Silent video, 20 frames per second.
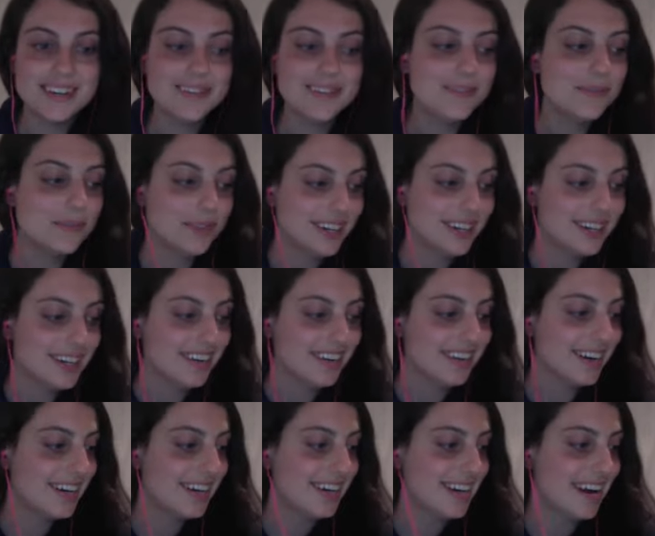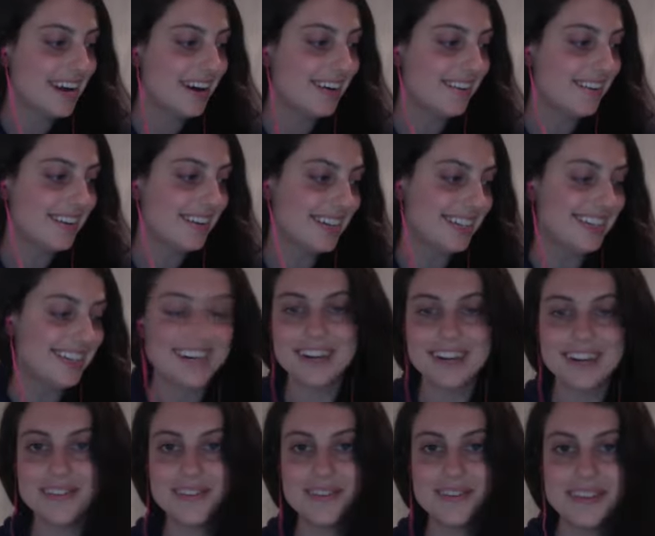working right now on
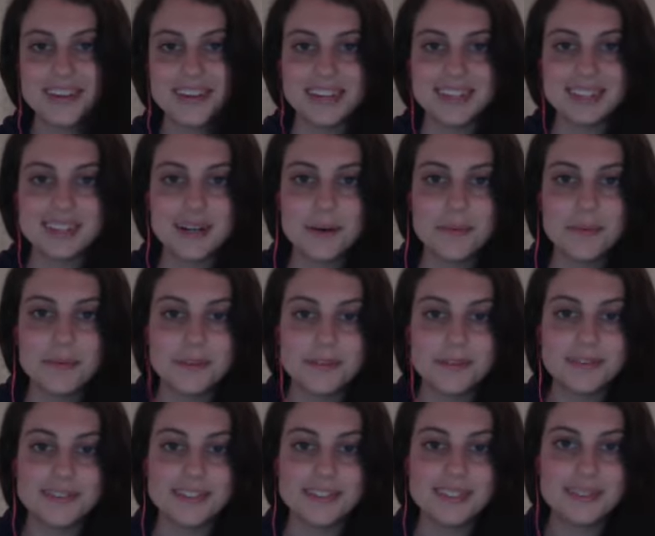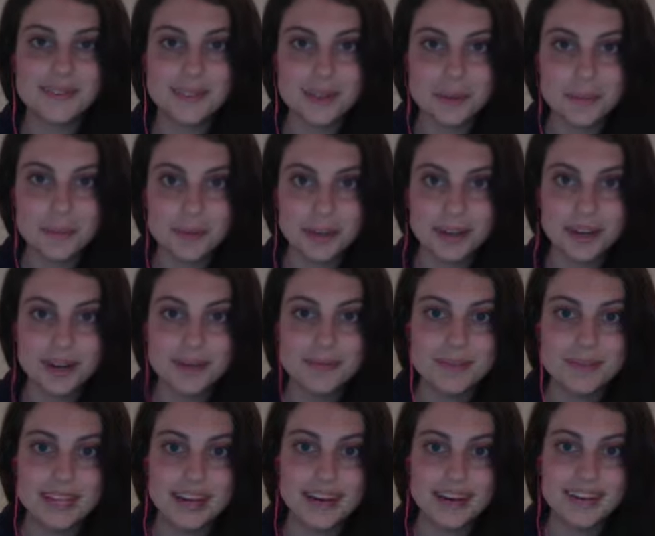getting through the next couple of weeks when the book
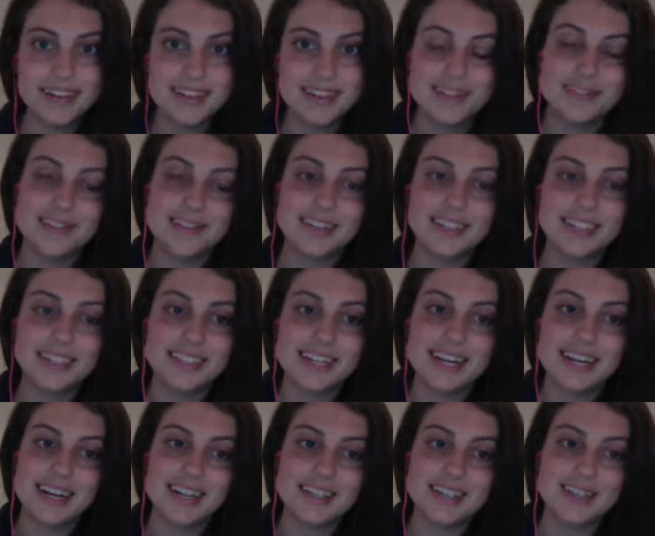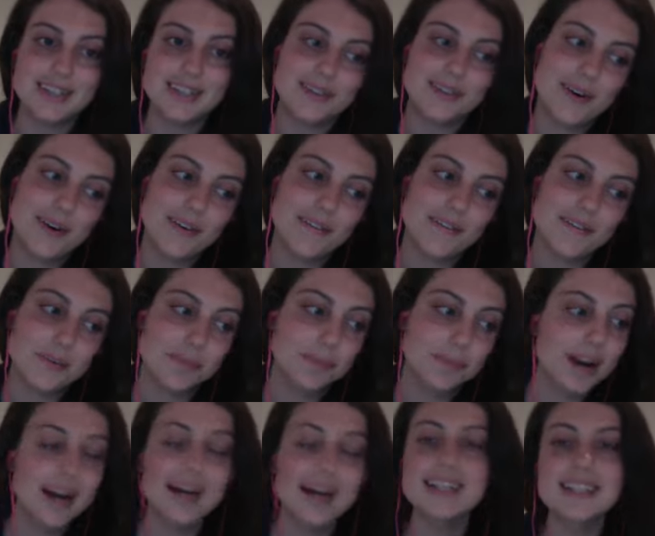comes out, and it's really exciting to do all of the
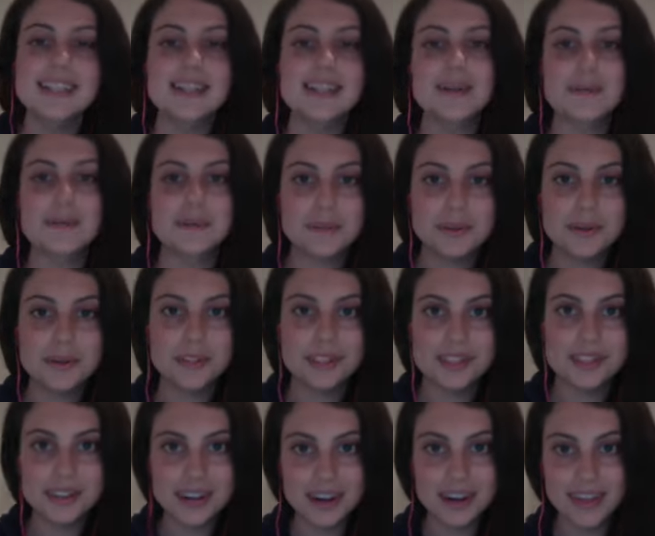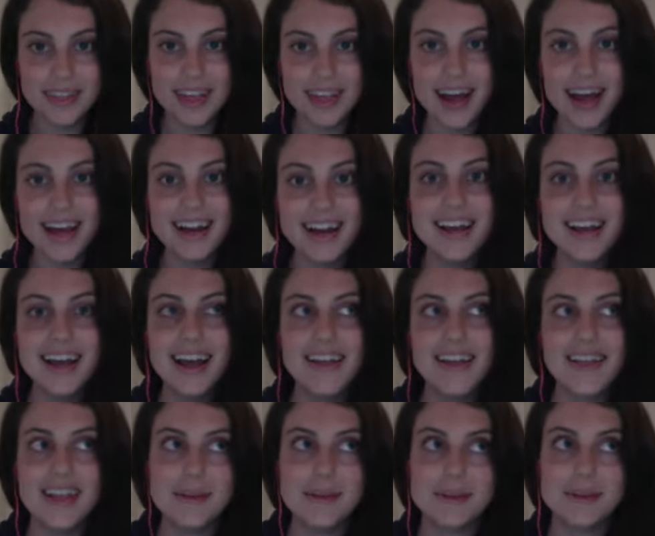press and the promotion around that.
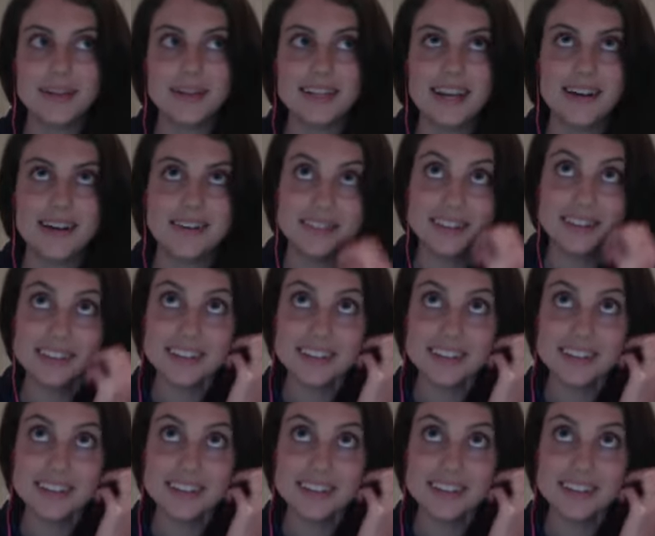And then I'm going to take a really